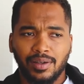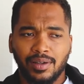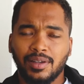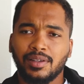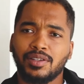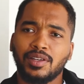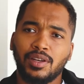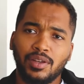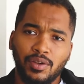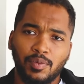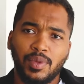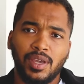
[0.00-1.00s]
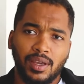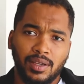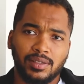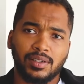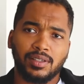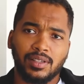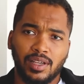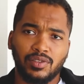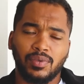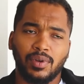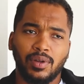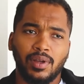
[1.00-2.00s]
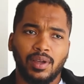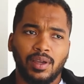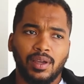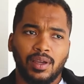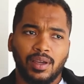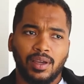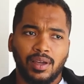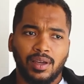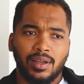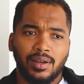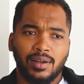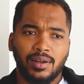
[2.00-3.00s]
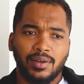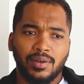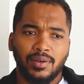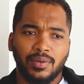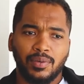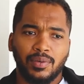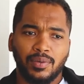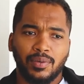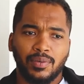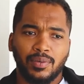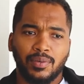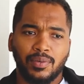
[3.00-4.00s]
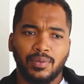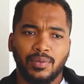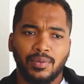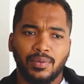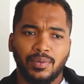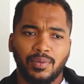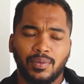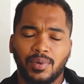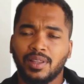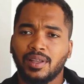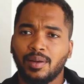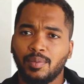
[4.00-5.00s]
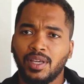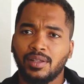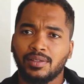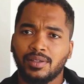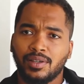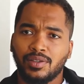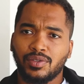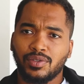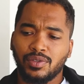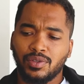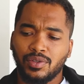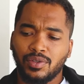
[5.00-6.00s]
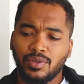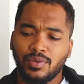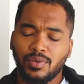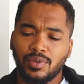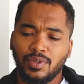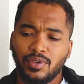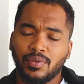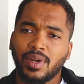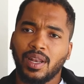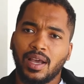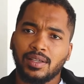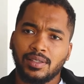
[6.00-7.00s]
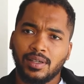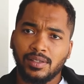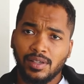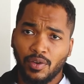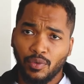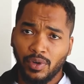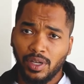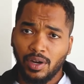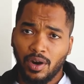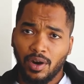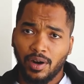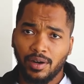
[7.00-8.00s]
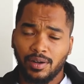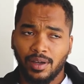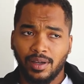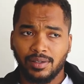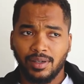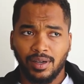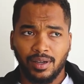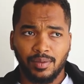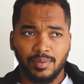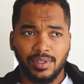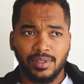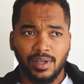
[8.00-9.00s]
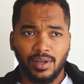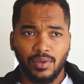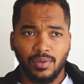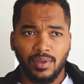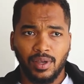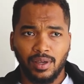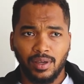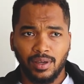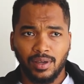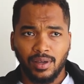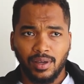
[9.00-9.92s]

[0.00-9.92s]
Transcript: continue being successful. And what that means is you realize things get really hard at times, and you think